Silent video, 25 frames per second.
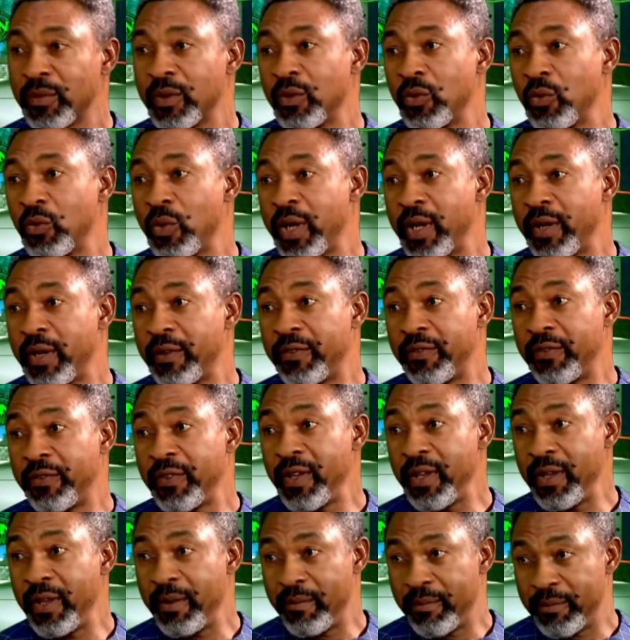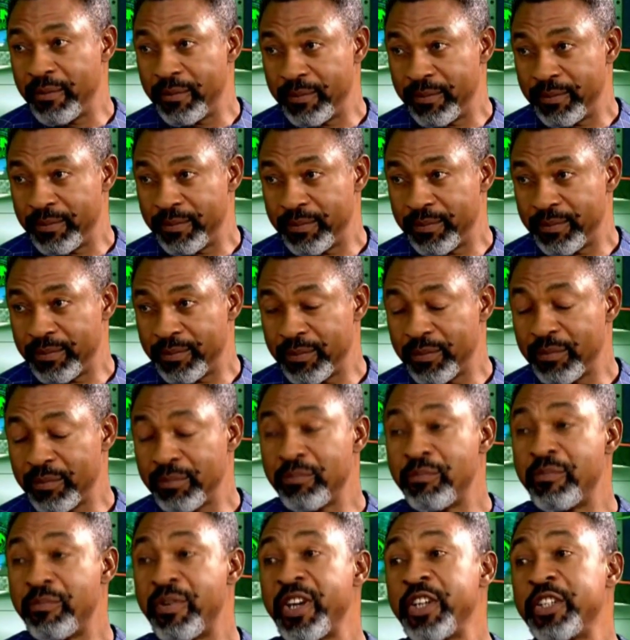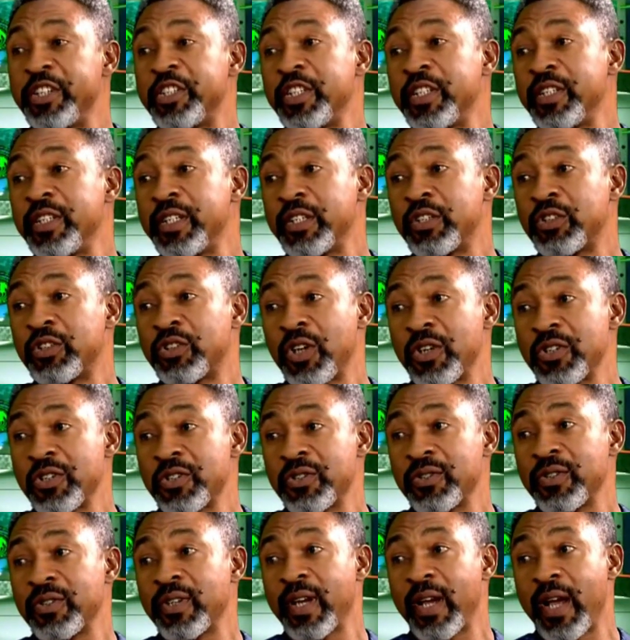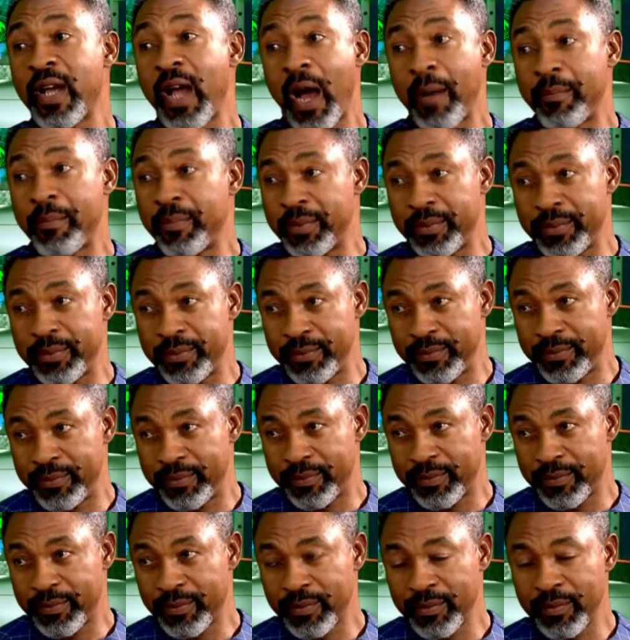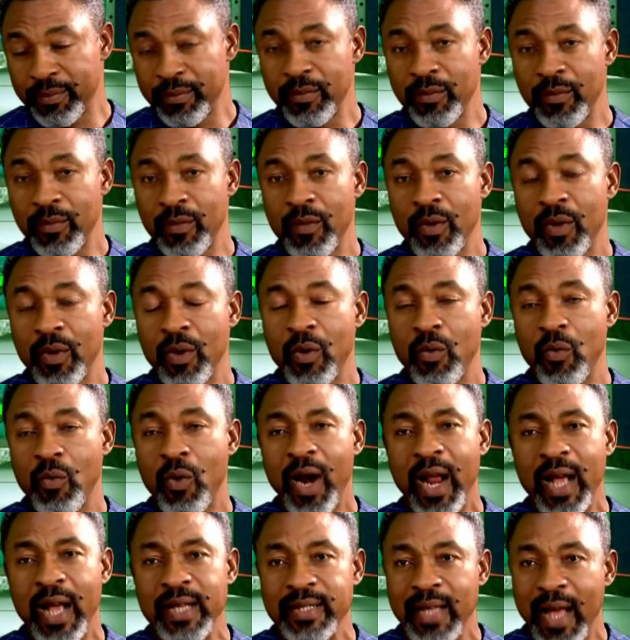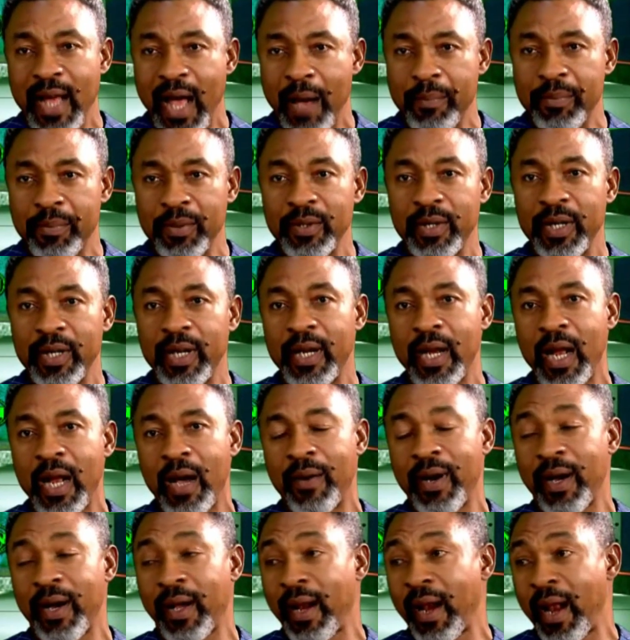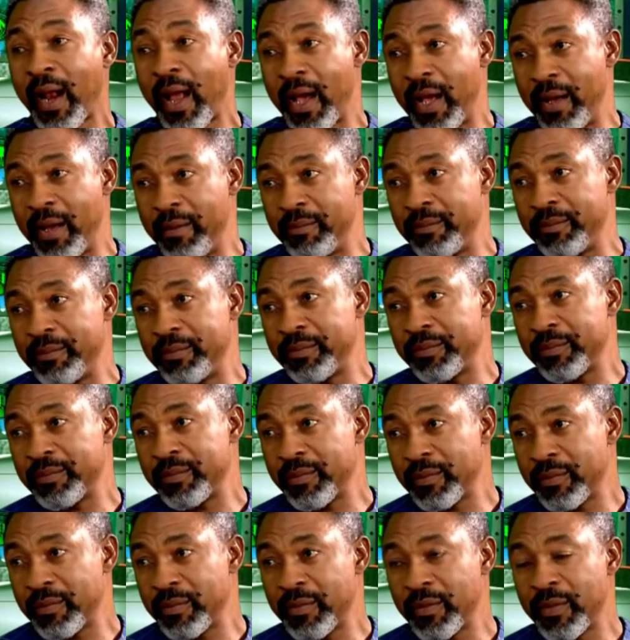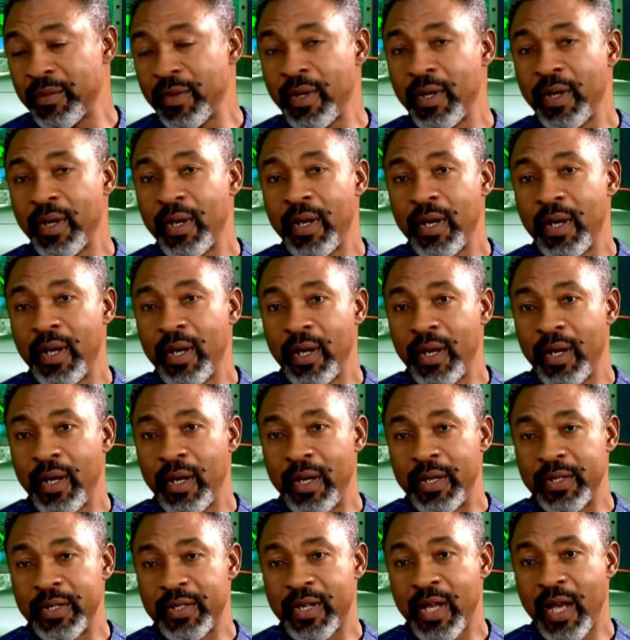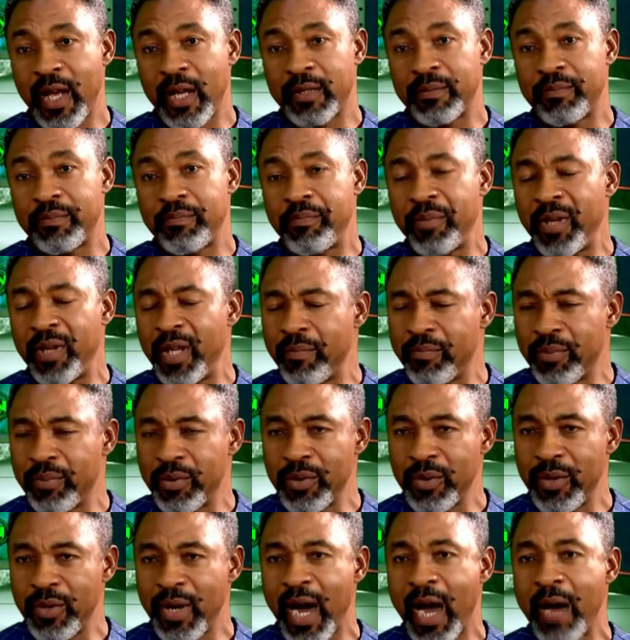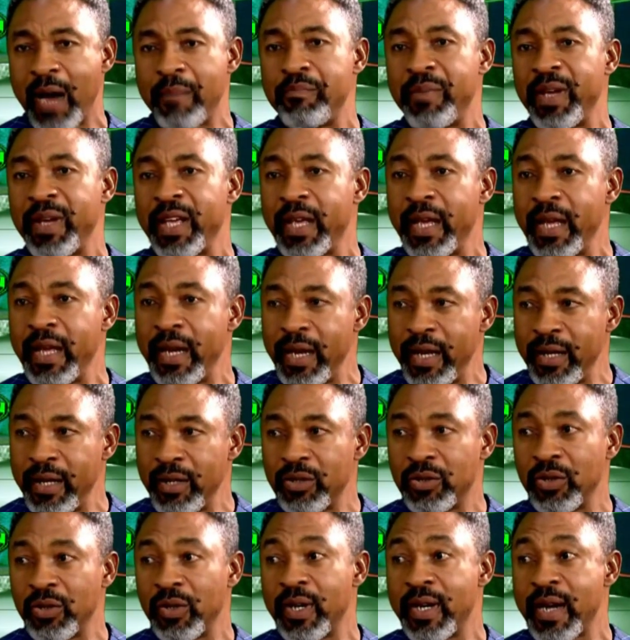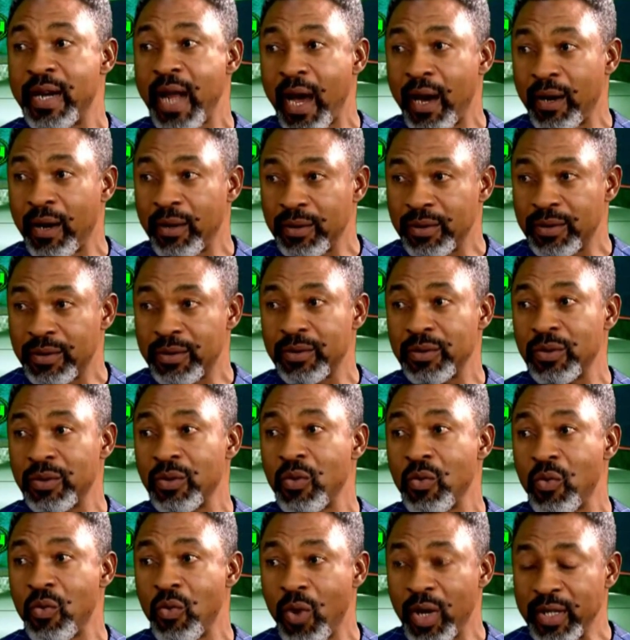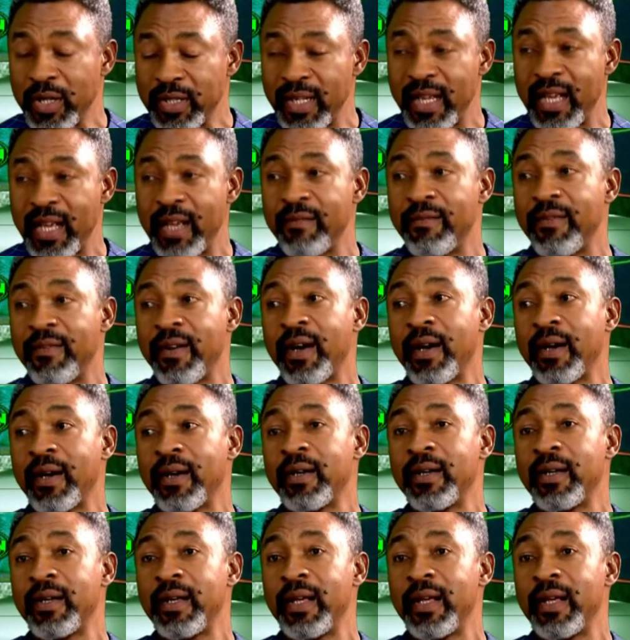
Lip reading: with a theme, bridging the trust gap. What has happened in our climb is that people are beginning to doubt whatever